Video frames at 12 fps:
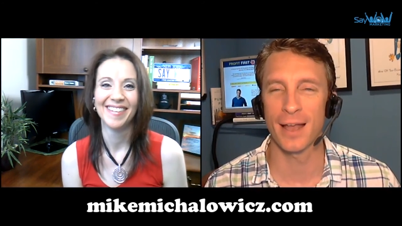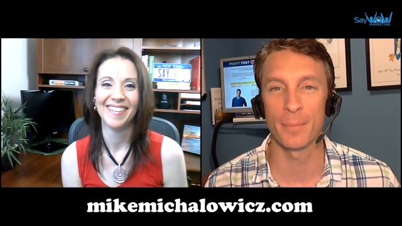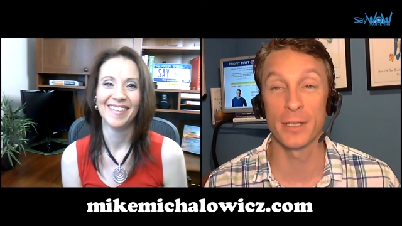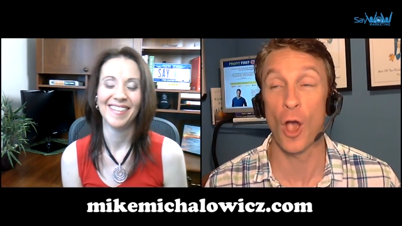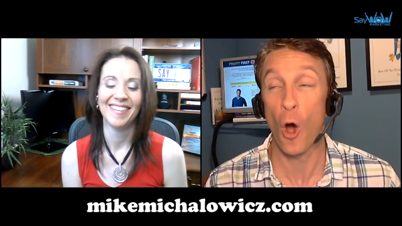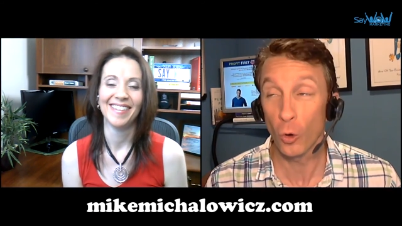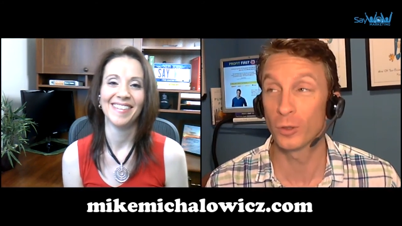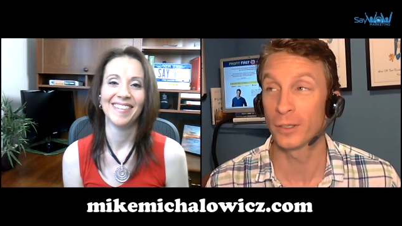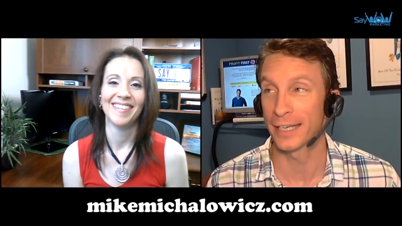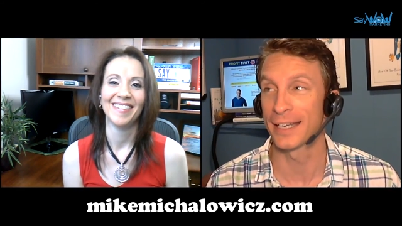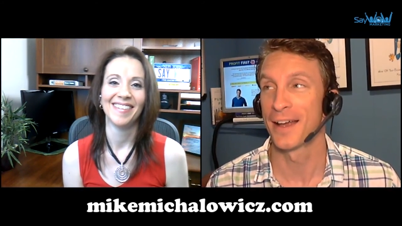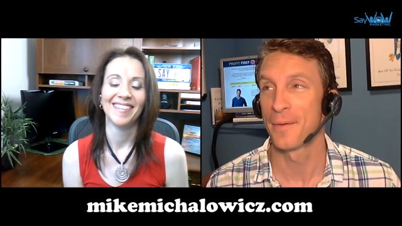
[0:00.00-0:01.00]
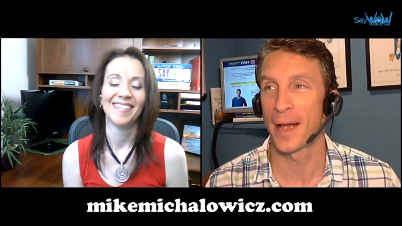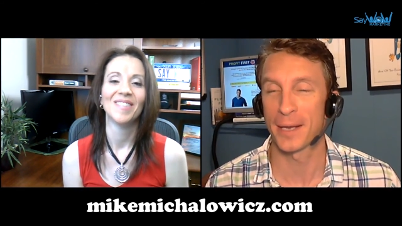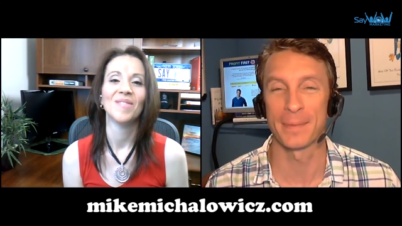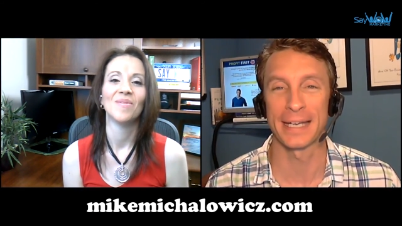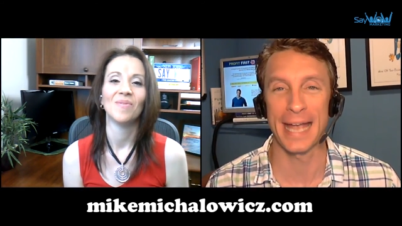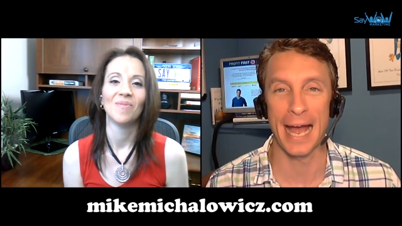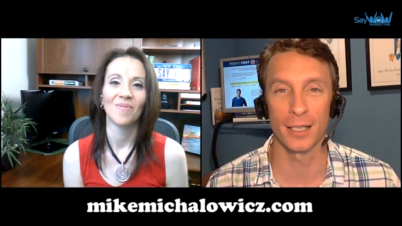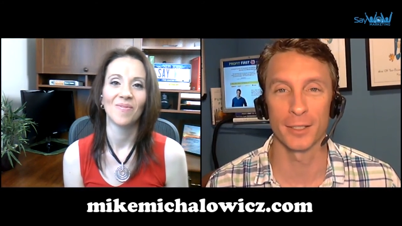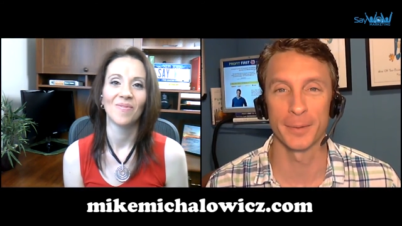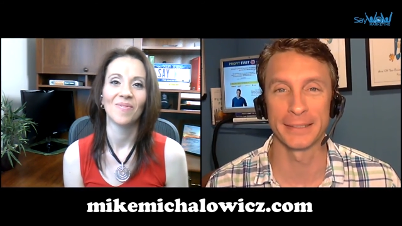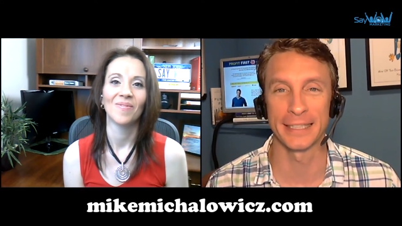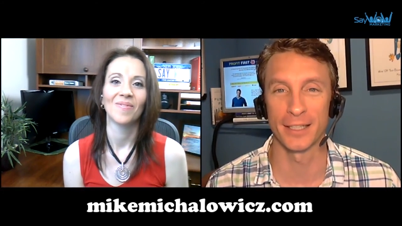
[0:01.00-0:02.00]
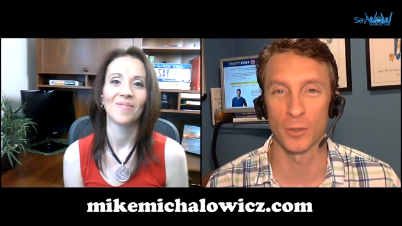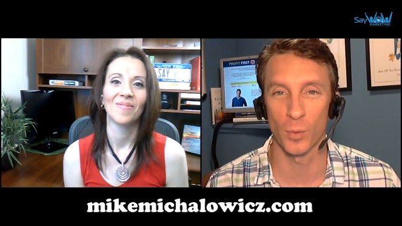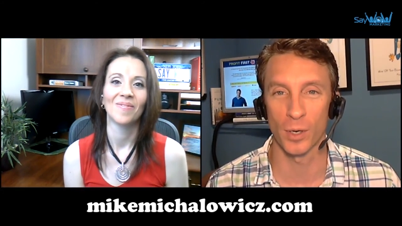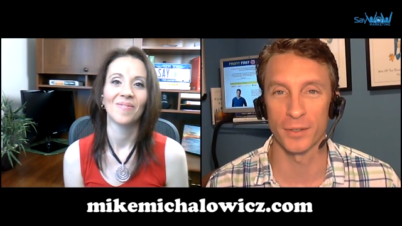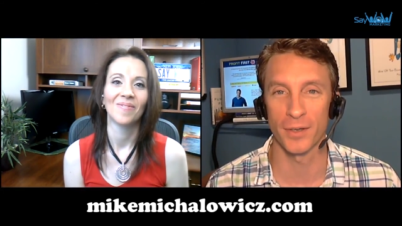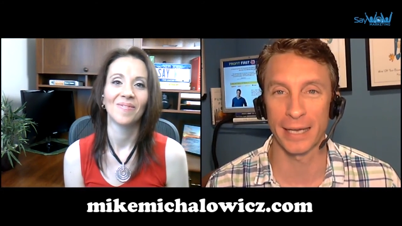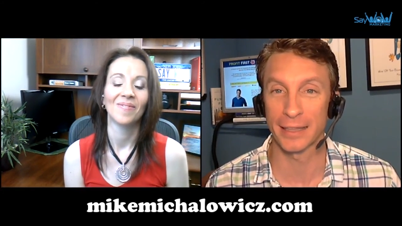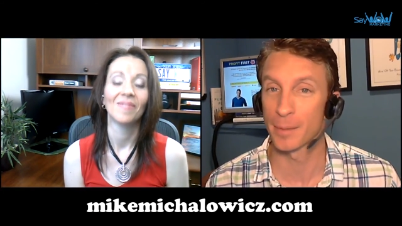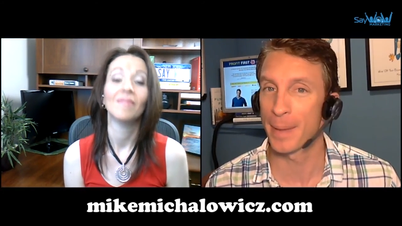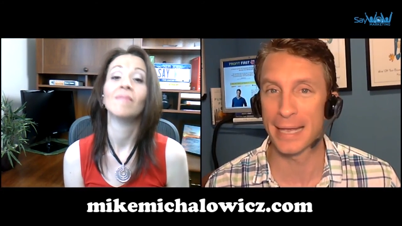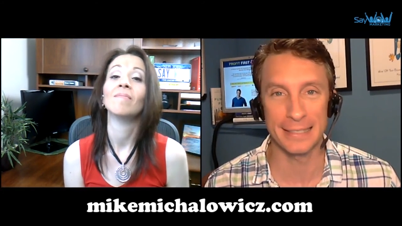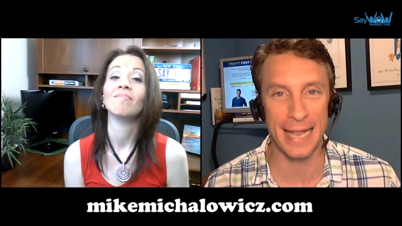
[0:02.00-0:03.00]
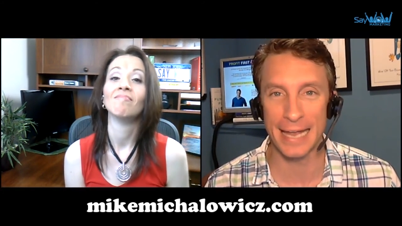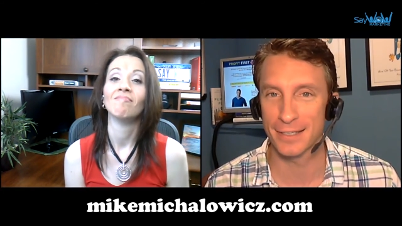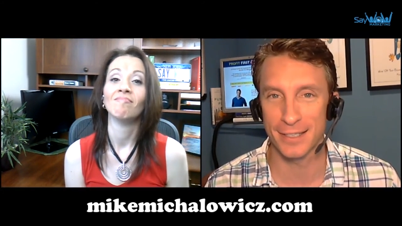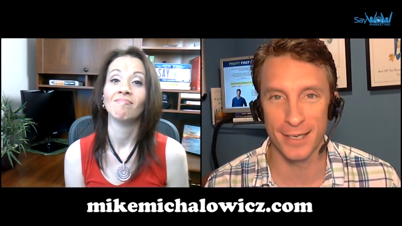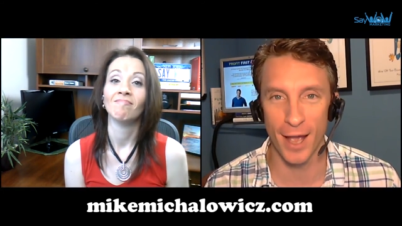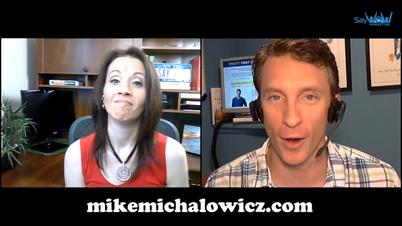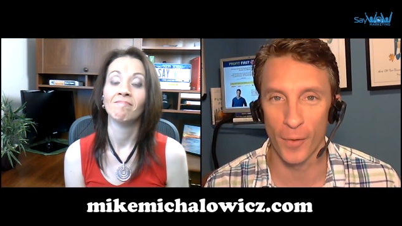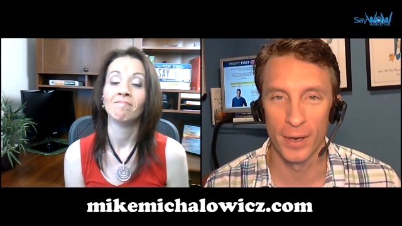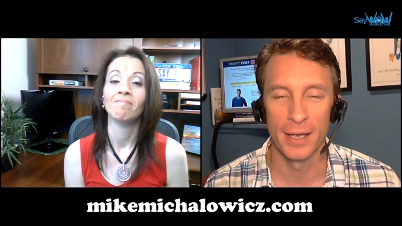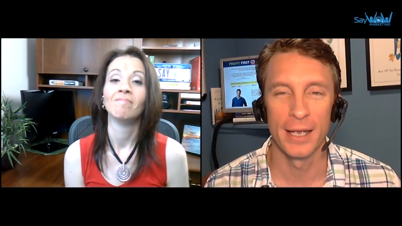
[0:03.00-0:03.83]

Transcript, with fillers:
Speaker 1: I'm the only Mike Michalowicz in the world, so I got the best SEO.